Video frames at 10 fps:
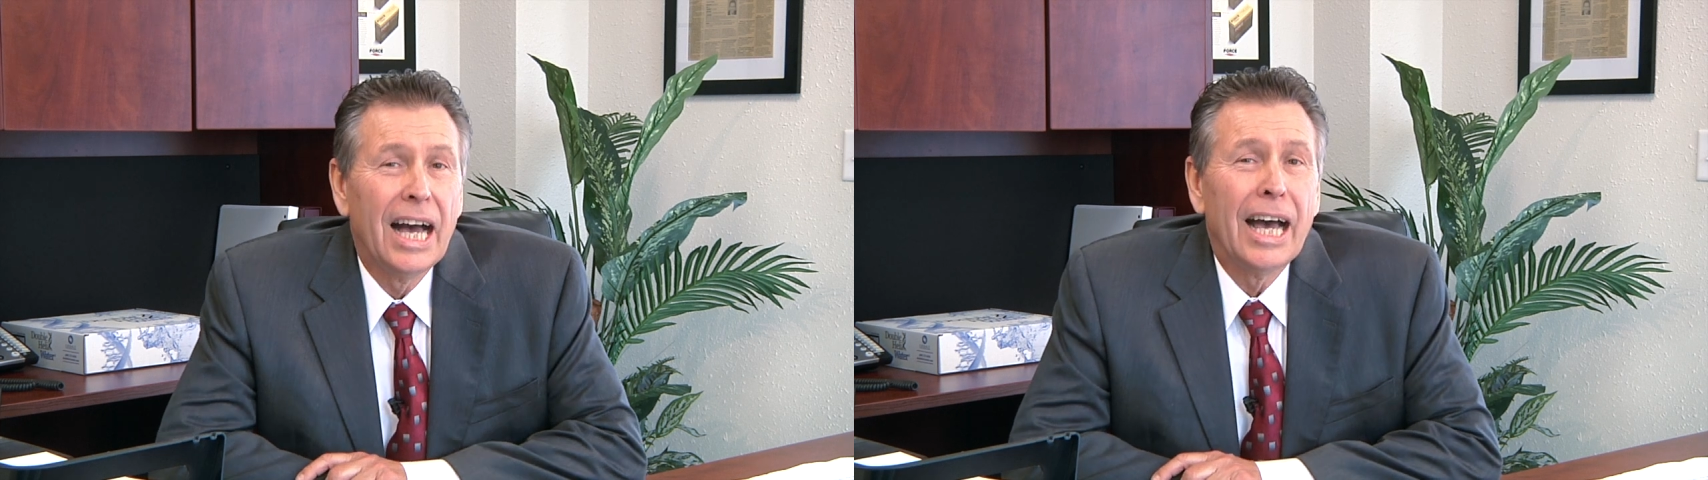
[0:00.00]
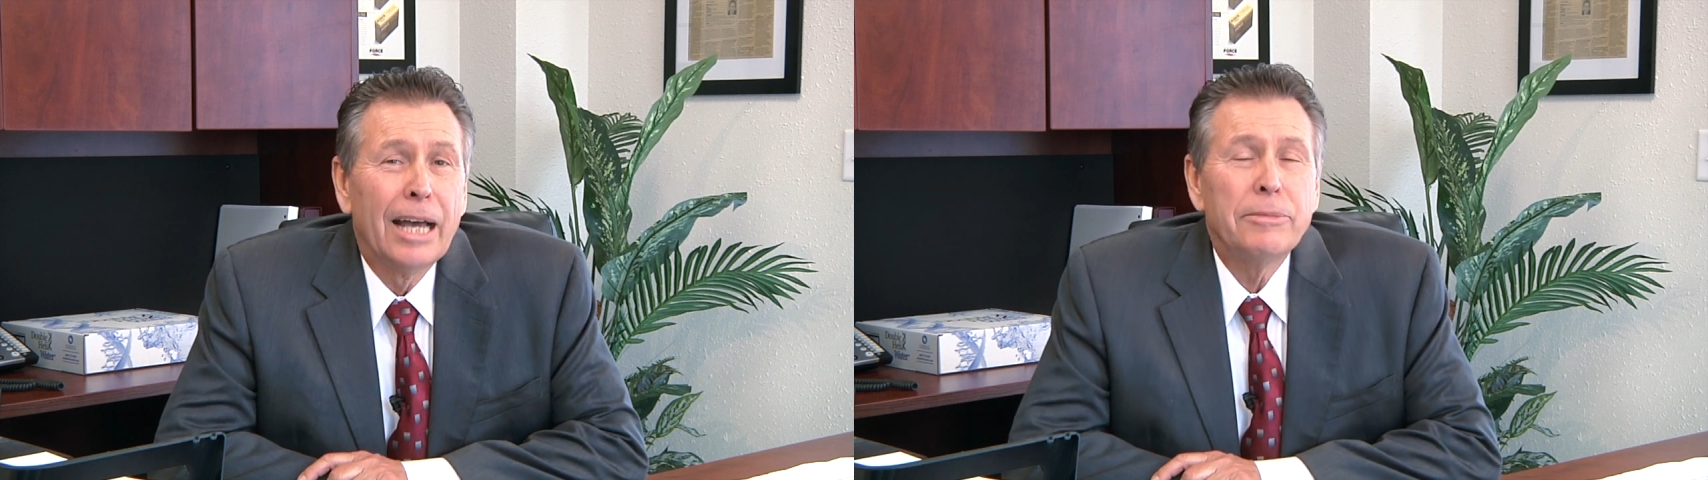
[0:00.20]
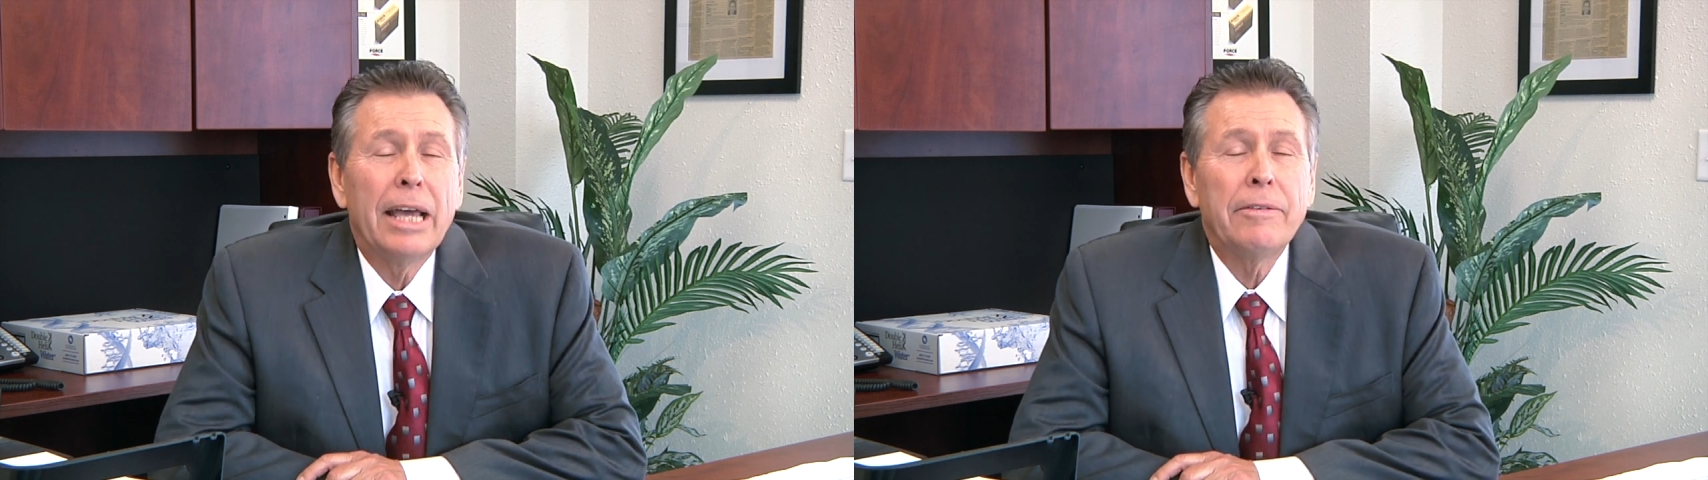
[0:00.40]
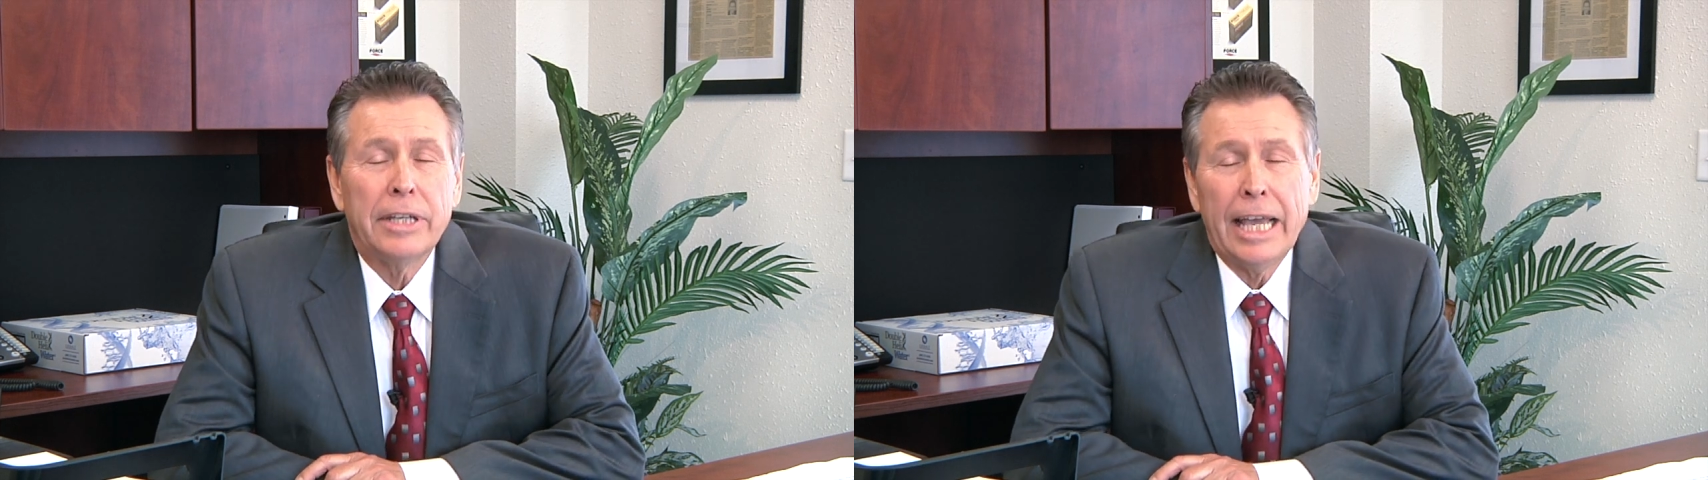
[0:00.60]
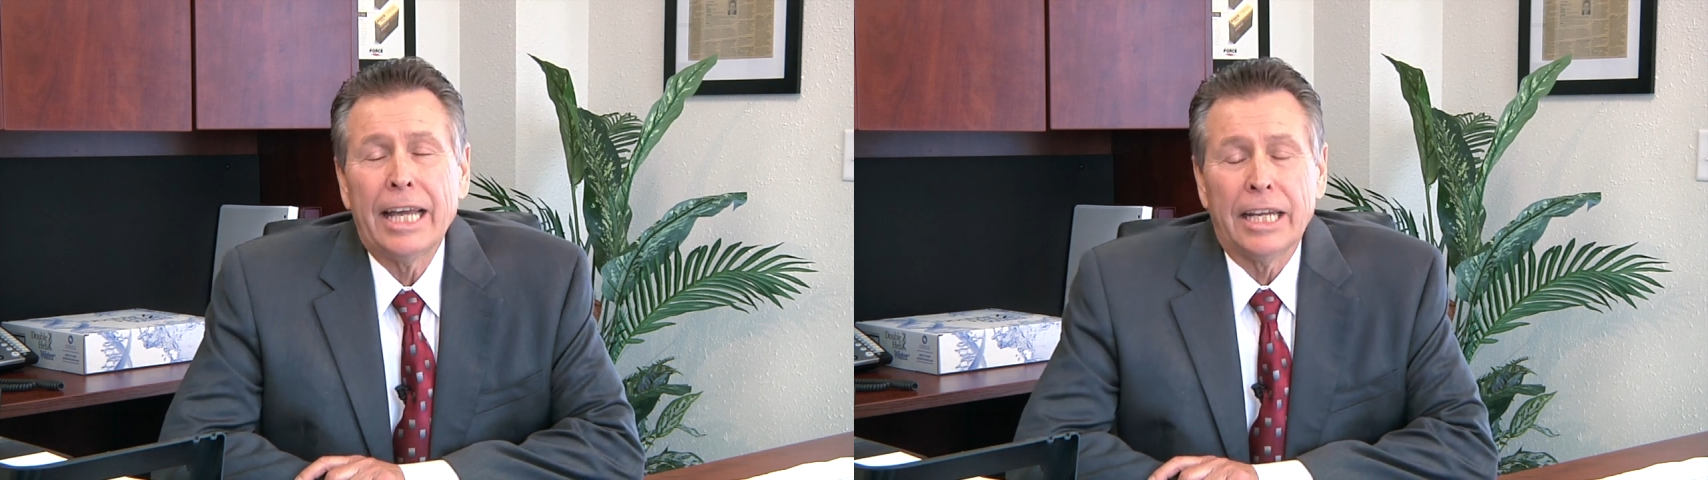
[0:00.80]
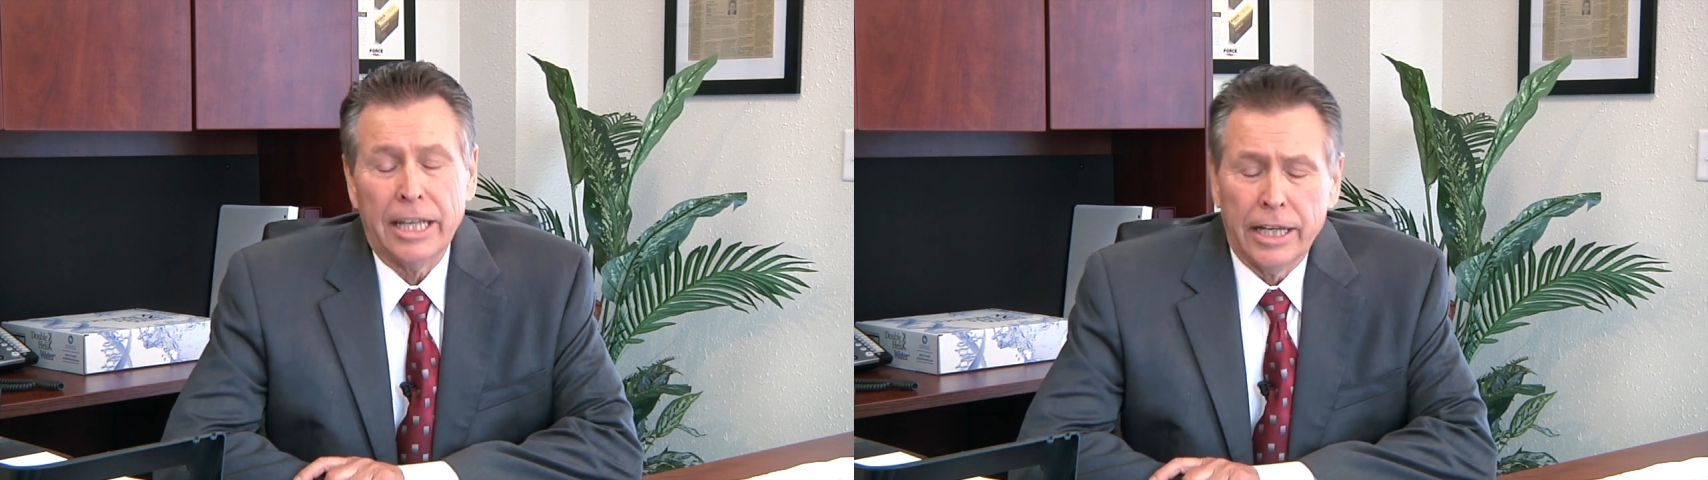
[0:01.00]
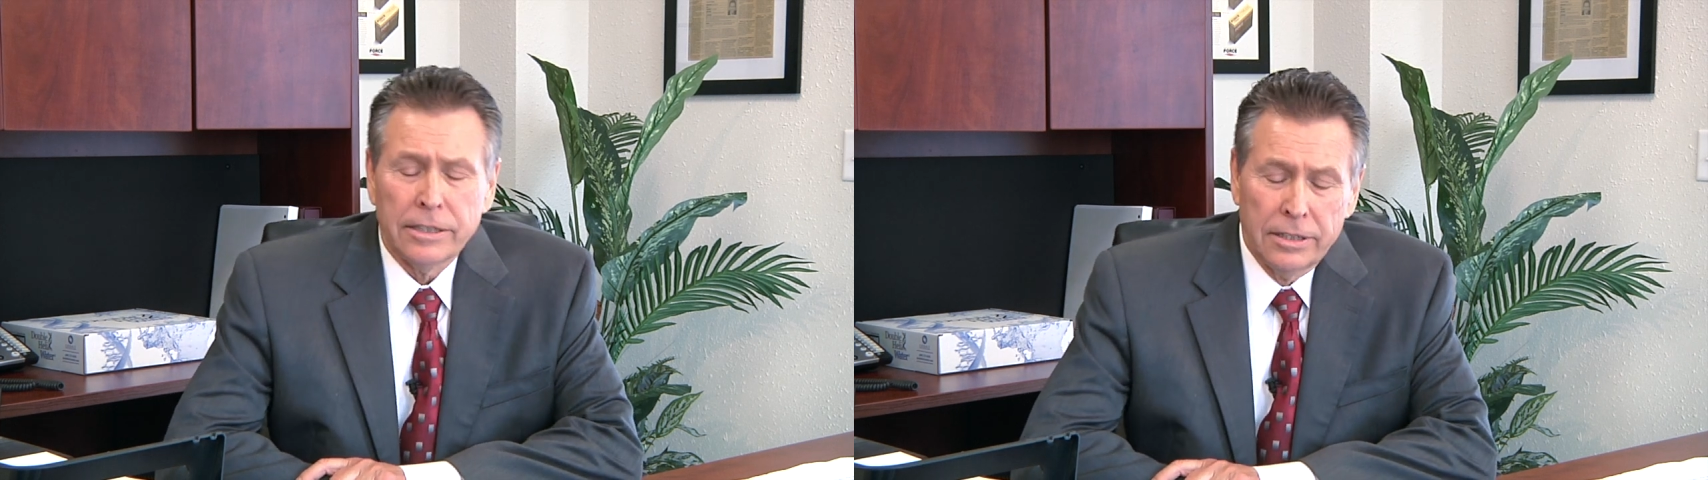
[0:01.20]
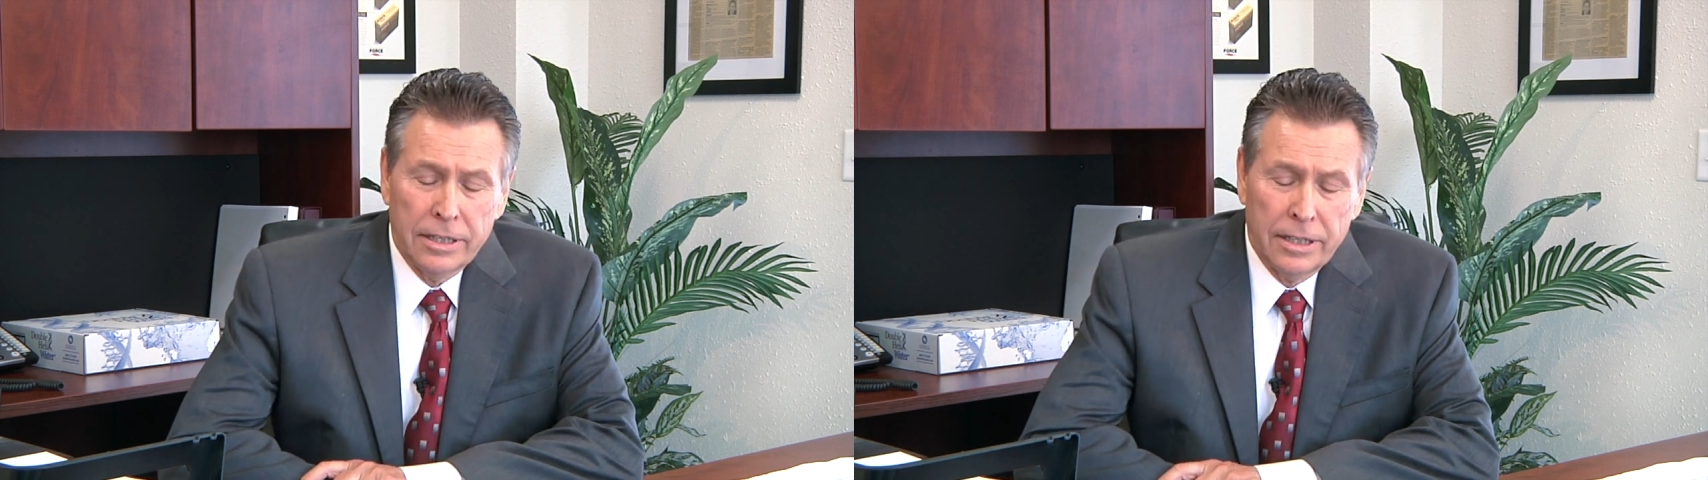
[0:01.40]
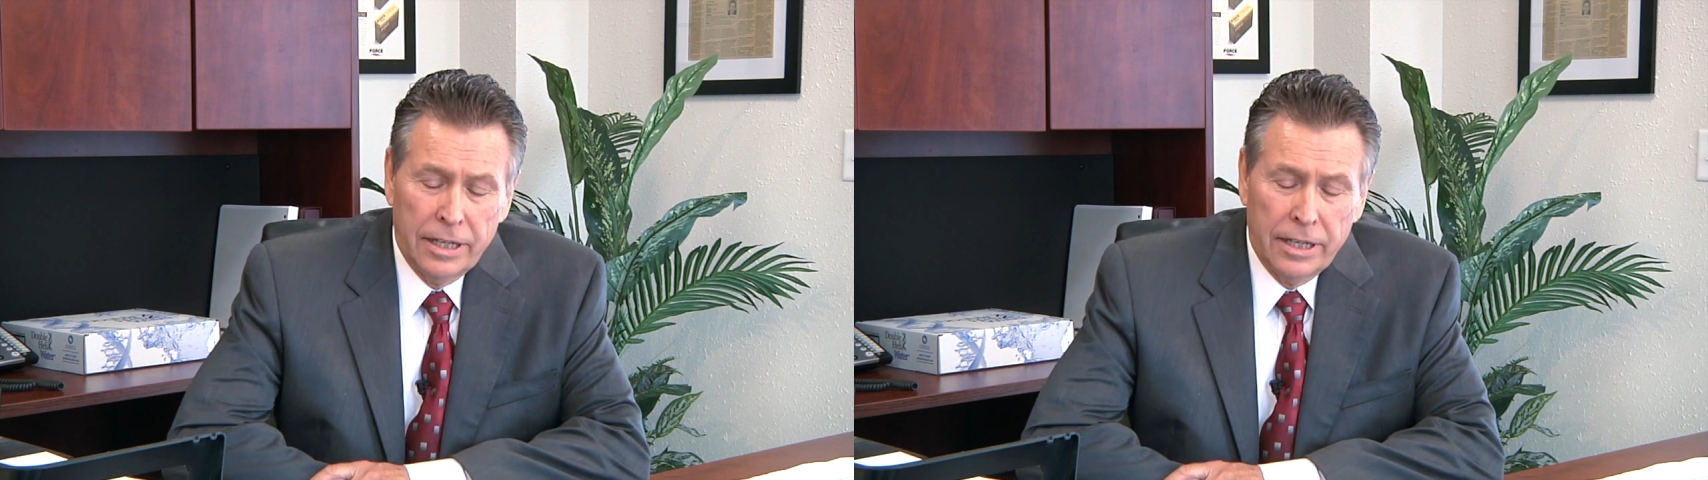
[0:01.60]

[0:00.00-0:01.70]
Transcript: Hi, I'm David Gann again,